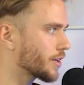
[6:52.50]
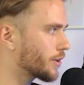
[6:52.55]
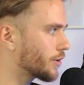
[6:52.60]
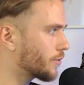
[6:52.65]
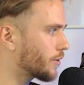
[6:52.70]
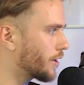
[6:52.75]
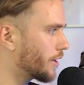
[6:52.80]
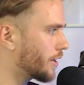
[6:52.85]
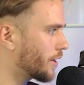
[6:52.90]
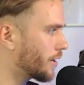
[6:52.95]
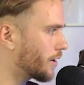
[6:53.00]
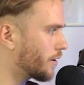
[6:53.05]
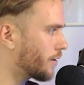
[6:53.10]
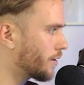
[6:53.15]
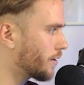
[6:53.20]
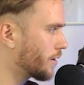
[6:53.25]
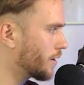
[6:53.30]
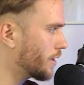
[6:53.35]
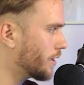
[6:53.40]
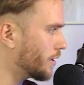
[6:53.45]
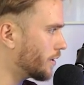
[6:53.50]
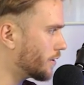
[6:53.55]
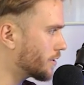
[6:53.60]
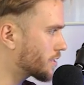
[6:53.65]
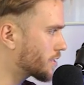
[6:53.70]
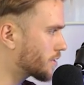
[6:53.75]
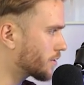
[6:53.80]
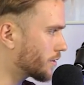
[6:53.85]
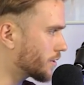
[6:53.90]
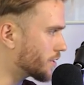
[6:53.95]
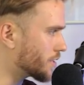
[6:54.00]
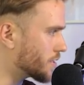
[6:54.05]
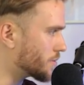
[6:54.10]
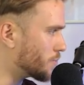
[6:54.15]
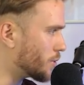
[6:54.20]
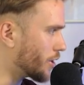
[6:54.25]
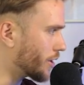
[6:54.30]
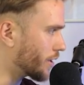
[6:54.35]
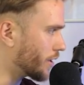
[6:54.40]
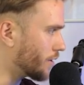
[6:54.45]
right now. Yeah, let's delete this
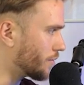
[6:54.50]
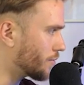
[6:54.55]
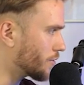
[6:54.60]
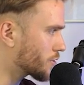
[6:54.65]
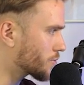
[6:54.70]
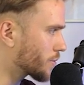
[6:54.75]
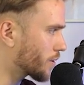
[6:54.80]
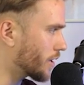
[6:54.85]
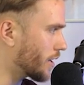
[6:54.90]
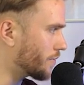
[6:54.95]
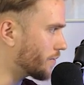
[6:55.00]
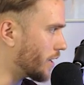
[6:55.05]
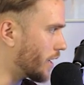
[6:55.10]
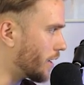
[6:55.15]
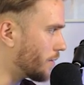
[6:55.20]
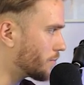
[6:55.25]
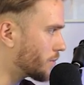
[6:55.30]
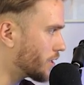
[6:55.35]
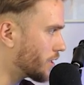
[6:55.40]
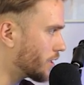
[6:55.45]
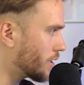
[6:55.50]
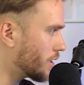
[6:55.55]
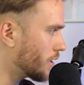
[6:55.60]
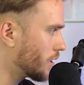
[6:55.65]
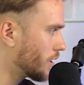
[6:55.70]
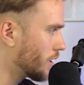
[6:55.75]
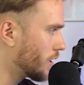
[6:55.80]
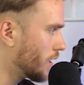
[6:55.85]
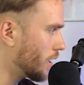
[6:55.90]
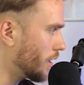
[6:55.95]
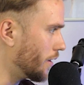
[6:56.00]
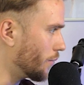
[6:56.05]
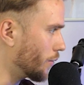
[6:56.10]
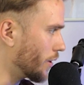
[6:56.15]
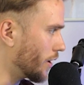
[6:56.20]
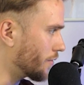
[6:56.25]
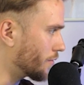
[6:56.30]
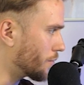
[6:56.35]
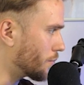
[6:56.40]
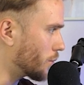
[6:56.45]
bucket. First, we're going to have to empty it, and then we're
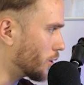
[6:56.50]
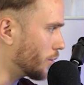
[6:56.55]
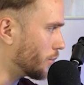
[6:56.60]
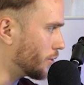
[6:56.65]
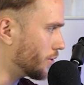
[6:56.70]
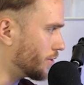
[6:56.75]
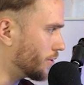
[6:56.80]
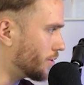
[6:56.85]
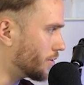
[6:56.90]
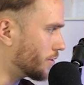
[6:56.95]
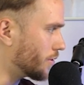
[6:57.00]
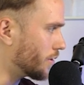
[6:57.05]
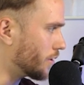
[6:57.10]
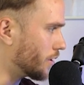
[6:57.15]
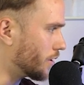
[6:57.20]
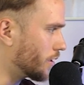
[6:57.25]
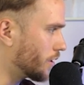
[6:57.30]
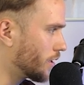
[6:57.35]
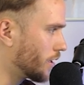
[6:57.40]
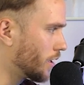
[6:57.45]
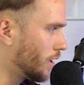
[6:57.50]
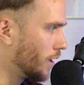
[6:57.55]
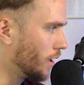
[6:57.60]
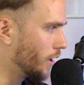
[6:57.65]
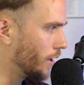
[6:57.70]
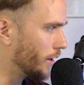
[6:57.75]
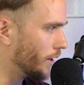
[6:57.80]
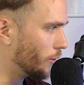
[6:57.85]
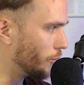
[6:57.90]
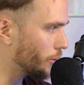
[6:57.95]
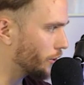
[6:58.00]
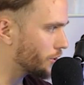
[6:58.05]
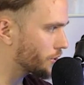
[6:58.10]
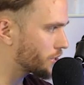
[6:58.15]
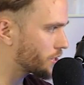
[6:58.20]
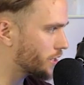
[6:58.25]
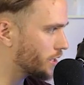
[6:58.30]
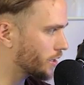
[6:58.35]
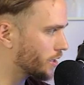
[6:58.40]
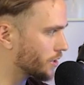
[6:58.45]
going to have to permanently delete it. Now, what you're
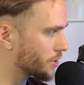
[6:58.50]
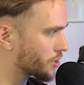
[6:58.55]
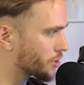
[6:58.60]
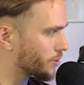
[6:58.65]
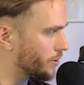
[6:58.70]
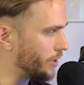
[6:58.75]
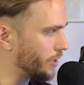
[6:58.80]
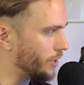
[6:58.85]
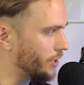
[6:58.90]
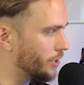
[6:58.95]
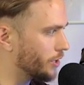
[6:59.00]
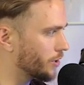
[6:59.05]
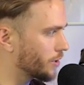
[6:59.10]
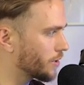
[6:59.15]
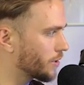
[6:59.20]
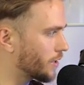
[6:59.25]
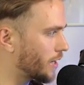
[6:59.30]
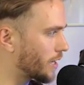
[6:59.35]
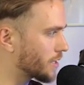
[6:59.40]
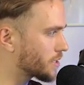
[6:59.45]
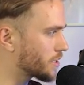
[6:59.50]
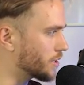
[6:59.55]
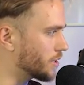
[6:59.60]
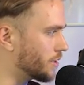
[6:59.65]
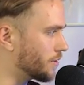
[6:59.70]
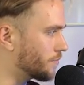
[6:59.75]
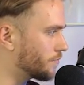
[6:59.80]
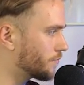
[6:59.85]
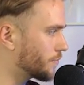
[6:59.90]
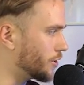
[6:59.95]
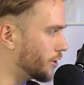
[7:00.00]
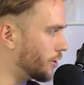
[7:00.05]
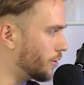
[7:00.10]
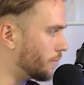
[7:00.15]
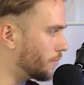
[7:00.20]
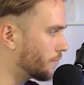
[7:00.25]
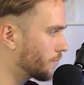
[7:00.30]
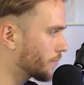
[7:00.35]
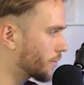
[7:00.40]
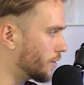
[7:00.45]
seeing on screen here, not to
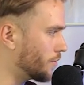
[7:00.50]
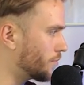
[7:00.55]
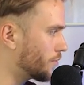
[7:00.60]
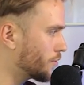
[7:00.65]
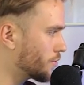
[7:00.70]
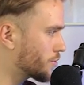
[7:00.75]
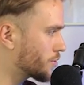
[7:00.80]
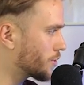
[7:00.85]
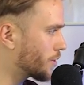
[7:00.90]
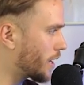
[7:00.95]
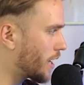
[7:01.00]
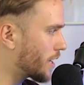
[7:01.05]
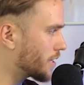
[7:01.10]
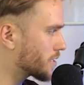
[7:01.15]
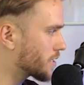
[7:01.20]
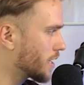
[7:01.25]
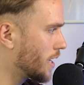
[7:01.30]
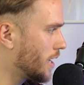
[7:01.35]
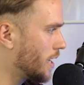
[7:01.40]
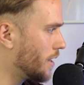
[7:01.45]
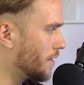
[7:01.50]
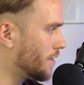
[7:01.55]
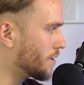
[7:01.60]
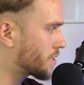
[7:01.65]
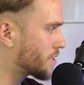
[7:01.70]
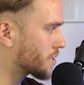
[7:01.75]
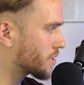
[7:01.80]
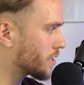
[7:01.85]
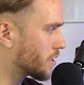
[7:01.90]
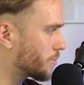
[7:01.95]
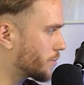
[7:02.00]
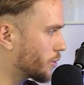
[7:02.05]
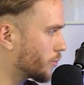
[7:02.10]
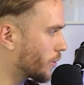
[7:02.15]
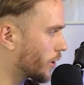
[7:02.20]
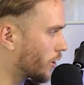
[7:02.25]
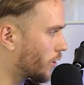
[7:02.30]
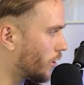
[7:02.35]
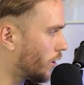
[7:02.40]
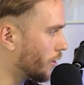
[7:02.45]
confuse you guys, this is going to be
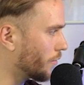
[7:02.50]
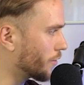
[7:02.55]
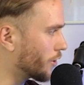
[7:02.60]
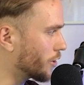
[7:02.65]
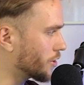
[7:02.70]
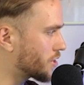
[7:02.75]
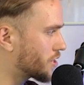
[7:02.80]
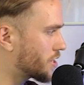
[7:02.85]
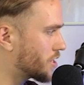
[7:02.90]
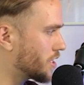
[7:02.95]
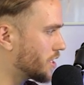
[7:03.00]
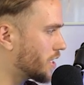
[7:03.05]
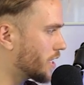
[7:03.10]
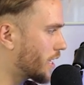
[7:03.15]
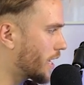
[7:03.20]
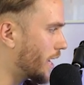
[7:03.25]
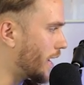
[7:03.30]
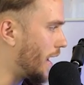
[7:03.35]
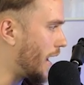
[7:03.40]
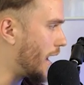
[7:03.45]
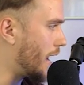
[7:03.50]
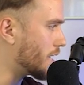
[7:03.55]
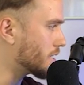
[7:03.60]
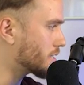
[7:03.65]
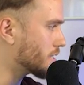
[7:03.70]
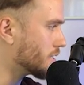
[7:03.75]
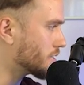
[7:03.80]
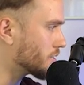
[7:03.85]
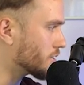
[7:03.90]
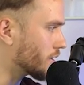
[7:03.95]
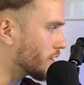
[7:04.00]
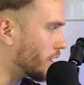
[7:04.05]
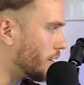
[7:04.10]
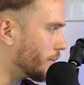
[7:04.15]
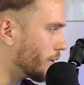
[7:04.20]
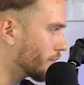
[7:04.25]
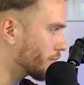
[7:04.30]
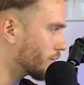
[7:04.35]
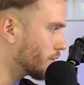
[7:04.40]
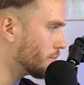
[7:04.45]
where all of your CDK assets are
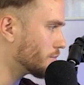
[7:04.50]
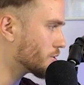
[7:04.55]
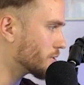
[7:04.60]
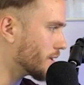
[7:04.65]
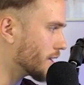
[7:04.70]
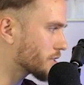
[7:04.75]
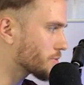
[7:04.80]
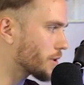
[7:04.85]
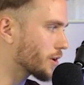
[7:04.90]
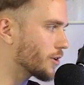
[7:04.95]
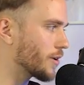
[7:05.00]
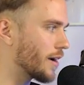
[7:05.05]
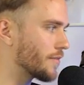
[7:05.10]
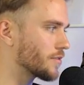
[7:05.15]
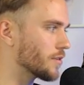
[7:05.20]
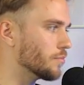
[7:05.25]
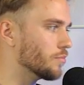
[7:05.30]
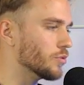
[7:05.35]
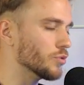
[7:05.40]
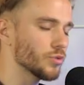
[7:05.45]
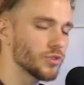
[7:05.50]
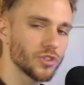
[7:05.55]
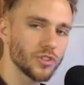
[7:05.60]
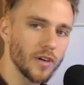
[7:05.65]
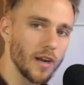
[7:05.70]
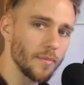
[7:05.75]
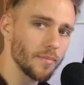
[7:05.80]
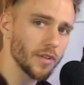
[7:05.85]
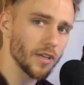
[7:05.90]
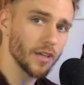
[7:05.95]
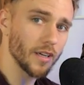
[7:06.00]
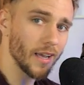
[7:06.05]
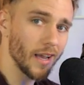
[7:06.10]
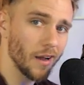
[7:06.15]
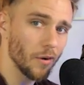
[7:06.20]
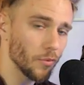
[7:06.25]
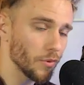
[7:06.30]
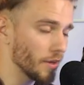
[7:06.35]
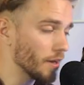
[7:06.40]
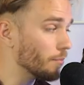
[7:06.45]
coming from. So that's why you have to bootstrap the
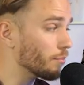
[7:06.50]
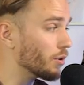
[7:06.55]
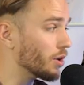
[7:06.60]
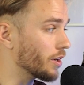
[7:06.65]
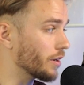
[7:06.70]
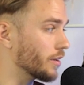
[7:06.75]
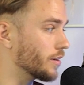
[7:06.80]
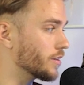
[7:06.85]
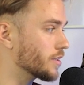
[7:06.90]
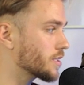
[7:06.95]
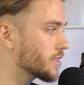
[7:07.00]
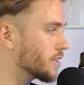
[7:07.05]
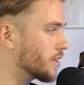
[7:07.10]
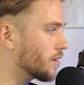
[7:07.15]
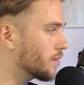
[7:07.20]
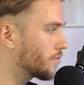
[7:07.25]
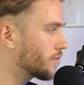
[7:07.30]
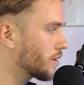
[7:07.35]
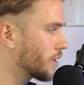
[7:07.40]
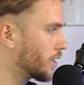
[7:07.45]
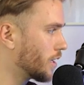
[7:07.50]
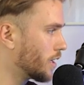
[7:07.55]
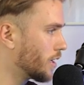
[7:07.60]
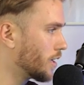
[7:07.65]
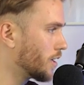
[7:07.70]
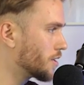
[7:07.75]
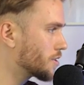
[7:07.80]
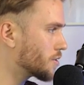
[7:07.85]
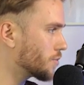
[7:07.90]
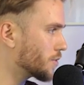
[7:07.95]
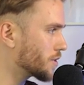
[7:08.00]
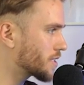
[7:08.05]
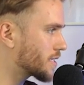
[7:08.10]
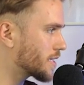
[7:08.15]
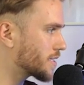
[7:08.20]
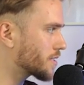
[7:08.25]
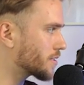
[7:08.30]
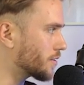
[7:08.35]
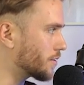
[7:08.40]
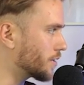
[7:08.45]
account with that bucket itself. So once
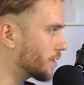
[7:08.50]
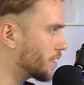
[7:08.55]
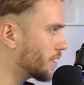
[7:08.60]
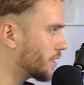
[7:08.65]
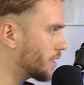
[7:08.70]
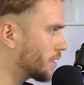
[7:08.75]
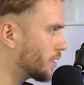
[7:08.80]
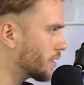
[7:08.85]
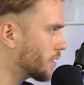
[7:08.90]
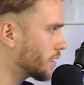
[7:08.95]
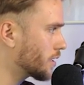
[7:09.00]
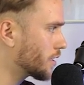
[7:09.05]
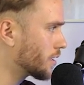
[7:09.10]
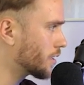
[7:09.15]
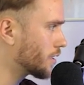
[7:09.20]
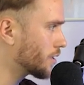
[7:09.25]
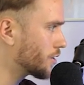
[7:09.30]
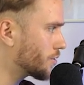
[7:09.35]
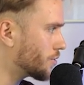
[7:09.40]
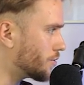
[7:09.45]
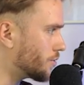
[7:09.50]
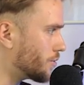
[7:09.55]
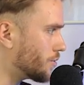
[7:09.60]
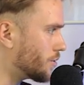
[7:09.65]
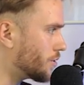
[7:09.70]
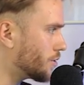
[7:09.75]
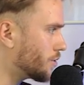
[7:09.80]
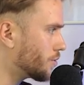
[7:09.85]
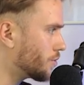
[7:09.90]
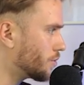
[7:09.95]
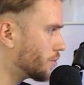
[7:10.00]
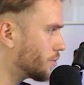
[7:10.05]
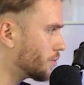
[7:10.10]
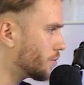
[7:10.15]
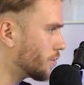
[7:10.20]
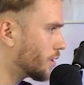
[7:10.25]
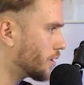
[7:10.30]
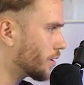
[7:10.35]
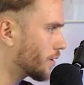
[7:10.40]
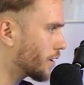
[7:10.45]
that's deleted,
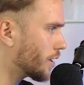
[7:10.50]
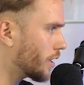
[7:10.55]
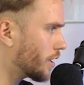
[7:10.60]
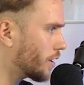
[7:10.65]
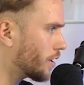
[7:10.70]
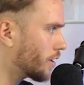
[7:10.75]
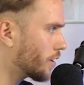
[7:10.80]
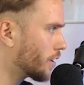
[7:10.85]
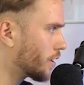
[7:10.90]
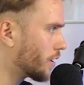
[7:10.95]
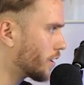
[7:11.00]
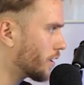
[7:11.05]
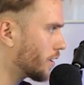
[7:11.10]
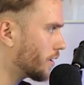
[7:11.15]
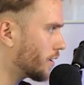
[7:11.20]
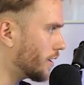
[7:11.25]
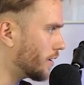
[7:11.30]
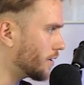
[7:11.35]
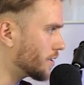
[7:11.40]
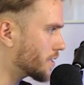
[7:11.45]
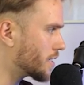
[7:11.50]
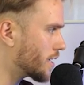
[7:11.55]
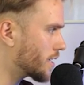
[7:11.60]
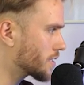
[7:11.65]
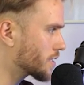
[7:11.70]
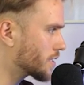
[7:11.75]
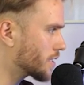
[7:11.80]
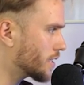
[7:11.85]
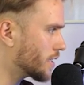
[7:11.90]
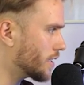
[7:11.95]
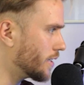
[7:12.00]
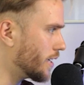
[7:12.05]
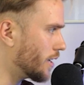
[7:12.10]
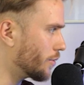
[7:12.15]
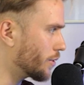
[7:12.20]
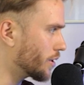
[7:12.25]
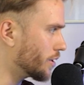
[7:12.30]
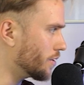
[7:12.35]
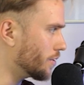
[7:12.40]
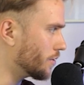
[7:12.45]
okay. Now let's exit, and now
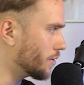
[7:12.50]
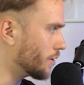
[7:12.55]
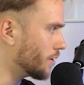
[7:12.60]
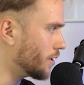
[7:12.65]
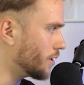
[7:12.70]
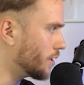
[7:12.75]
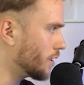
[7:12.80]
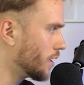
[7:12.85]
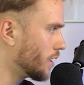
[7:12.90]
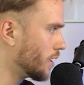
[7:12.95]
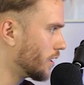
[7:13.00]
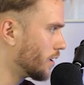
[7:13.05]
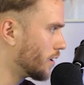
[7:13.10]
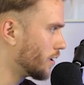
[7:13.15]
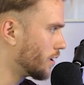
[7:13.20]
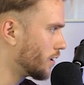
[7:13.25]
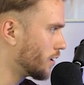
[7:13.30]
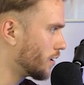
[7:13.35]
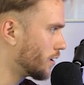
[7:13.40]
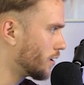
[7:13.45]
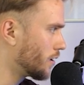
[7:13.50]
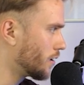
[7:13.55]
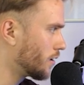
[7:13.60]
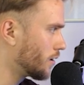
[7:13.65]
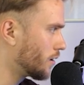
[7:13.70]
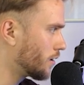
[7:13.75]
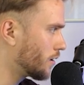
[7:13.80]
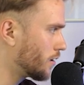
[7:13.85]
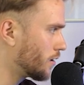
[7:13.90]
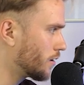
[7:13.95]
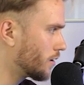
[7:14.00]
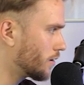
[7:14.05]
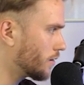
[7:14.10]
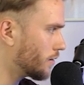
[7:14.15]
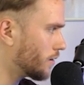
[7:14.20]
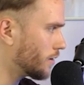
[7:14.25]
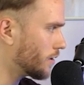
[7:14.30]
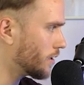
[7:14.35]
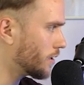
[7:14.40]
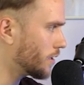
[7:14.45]
we can delete.
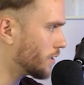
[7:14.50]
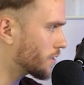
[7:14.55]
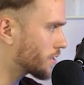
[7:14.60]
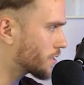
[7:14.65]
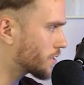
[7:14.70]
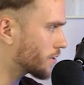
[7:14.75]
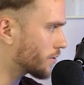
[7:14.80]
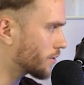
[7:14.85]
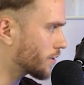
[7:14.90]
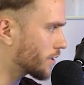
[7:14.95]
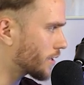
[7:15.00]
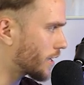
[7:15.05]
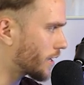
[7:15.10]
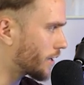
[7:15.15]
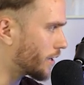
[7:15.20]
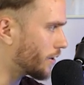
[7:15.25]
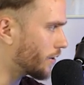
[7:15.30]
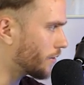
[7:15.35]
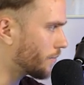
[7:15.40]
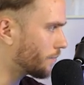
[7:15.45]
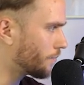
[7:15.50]
Let's delete that here.